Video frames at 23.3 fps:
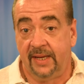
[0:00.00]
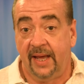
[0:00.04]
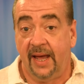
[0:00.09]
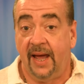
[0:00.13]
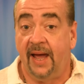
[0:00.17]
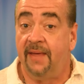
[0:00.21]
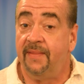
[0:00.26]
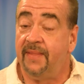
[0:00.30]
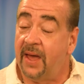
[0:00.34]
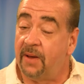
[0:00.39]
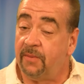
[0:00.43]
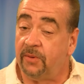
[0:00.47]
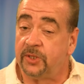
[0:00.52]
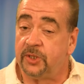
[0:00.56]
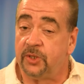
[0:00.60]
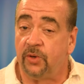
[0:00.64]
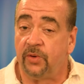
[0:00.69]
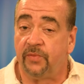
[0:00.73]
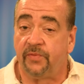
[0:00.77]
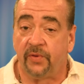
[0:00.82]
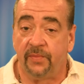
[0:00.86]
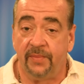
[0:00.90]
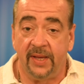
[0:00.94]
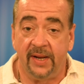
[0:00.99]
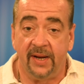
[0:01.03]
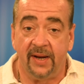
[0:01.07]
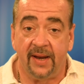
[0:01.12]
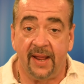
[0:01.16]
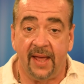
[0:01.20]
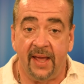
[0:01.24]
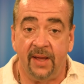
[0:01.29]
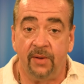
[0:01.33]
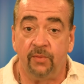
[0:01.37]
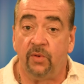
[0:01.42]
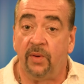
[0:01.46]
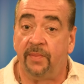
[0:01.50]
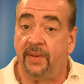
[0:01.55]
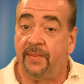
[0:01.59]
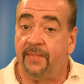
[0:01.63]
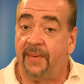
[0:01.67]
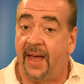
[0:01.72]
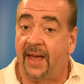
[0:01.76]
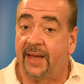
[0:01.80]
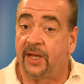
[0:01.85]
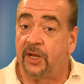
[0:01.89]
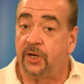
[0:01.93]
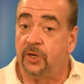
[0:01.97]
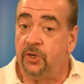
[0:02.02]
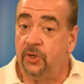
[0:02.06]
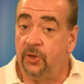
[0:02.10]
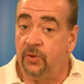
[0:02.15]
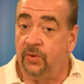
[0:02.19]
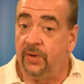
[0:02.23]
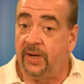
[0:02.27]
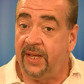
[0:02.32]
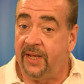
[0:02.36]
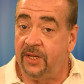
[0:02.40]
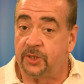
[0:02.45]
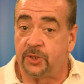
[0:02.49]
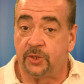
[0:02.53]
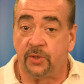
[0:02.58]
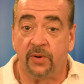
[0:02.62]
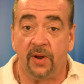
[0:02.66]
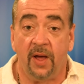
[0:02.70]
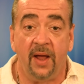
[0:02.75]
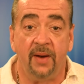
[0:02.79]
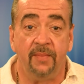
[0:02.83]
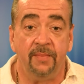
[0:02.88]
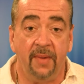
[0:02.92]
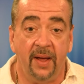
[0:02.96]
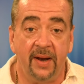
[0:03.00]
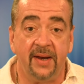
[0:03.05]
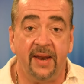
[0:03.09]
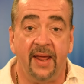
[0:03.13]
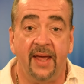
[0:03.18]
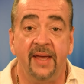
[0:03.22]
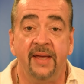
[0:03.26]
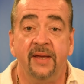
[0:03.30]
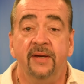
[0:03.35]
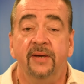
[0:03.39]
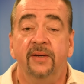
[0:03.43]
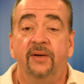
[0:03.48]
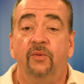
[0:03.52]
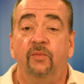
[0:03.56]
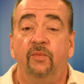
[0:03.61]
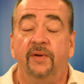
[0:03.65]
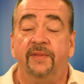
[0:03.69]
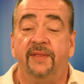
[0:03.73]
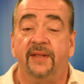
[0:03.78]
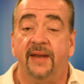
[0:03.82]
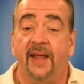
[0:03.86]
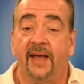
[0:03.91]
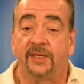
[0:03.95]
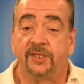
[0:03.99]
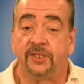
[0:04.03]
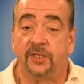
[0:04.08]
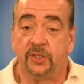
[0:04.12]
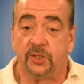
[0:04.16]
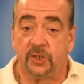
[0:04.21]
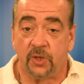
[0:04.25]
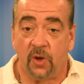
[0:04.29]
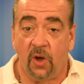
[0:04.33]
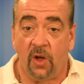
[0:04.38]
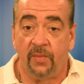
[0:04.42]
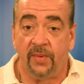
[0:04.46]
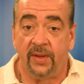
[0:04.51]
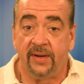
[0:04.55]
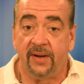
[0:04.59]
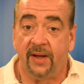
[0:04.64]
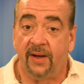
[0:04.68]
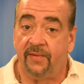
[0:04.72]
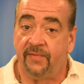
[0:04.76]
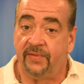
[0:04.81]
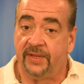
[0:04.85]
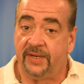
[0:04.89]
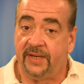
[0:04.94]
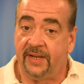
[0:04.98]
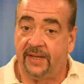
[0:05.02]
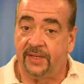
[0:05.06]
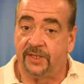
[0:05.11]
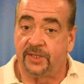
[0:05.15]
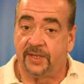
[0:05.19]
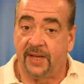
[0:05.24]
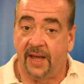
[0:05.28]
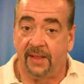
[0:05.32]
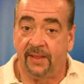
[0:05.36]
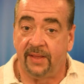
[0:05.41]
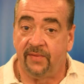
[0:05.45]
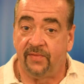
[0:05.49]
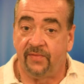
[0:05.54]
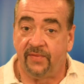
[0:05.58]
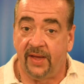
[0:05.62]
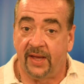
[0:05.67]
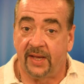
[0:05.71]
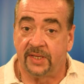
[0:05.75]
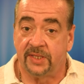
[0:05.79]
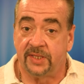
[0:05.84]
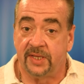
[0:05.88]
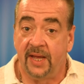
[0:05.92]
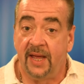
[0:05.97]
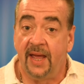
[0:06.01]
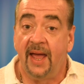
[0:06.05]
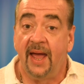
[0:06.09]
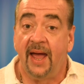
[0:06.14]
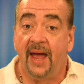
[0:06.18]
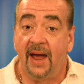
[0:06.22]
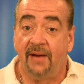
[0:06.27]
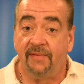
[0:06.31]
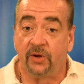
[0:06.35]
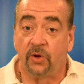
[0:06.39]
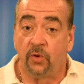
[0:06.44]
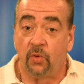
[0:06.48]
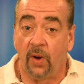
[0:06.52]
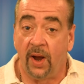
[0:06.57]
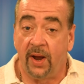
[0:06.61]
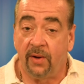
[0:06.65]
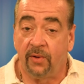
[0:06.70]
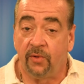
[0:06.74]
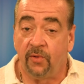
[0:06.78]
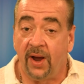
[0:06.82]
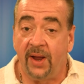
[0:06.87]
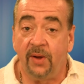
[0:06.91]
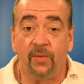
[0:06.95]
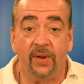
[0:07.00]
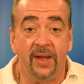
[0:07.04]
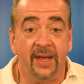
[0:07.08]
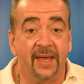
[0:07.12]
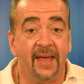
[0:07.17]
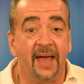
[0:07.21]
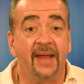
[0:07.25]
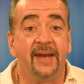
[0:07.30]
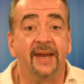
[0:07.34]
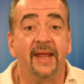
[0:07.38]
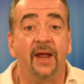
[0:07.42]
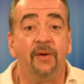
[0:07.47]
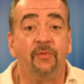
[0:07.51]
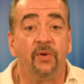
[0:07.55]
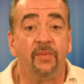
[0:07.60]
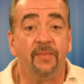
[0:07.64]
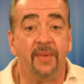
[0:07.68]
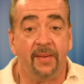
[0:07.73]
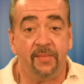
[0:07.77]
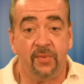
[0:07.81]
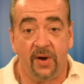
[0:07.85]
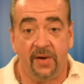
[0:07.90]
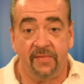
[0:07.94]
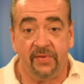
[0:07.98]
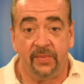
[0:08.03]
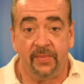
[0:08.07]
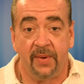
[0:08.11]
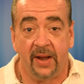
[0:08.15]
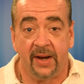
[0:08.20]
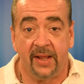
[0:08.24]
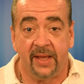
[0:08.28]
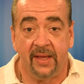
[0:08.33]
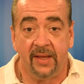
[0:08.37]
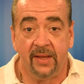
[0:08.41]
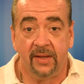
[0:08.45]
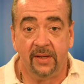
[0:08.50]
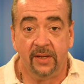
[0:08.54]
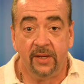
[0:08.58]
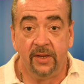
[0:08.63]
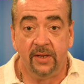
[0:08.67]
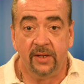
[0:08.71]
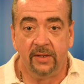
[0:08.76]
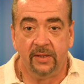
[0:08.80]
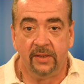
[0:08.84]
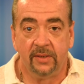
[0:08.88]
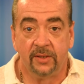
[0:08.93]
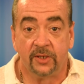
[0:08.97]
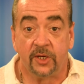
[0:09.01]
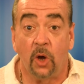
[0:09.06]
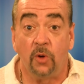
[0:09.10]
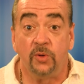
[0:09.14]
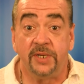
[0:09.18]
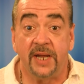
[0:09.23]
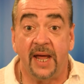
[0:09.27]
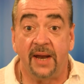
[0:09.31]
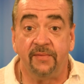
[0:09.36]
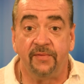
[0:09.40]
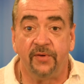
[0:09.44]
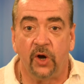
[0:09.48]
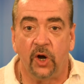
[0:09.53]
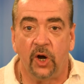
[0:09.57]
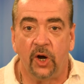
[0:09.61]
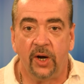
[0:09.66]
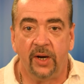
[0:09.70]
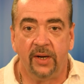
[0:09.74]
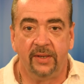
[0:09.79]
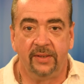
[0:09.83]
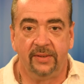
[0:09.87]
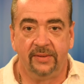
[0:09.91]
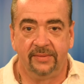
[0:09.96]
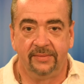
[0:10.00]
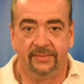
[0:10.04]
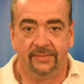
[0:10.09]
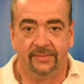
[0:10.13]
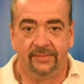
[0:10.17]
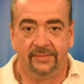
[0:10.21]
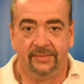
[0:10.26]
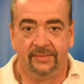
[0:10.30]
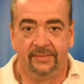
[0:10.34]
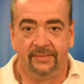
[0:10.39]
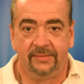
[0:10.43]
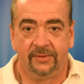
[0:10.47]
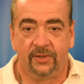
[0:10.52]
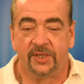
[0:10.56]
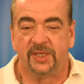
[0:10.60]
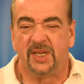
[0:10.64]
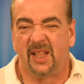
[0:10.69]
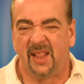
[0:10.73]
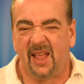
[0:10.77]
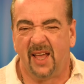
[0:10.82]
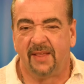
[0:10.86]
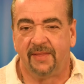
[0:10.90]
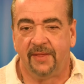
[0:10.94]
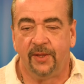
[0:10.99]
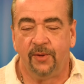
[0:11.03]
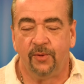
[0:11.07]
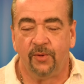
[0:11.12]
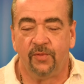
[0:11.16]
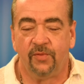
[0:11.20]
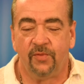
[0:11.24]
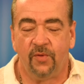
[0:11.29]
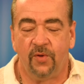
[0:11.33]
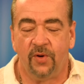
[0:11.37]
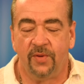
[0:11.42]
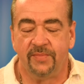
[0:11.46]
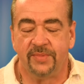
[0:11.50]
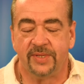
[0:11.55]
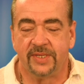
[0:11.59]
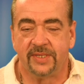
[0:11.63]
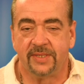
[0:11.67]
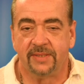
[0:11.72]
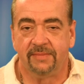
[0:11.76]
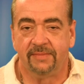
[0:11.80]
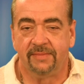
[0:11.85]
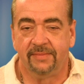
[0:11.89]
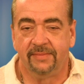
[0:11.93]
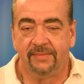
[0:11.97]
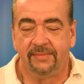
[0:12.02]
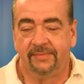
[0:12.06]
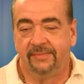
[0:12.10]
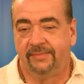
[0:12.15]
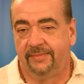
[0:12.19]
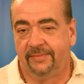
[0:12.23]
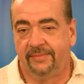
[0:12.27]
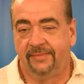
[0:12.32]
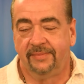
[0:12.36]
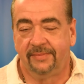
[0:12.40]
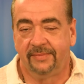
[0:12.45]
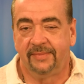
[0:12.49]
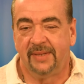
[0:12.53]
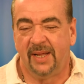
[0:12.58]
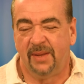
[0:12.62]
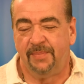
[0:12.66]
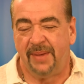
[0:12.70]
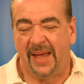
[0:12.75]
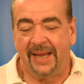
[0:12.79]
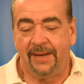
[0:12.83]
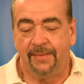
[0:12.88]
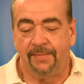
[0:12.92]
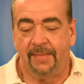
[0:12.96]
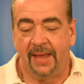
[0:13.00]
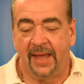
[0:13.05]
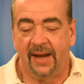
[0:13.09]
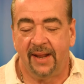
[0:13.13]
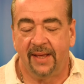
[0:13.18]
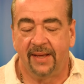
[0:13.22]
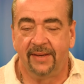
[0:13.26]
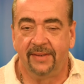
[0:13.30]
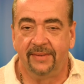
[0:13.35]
And that will do it for me today. We'll be back at noon Eastern on Monday with the next installment of the Diz Daily Fix. Have a great weekend, and remember, everybody, go Denver, because I like the uniforms. And Peyton Manning.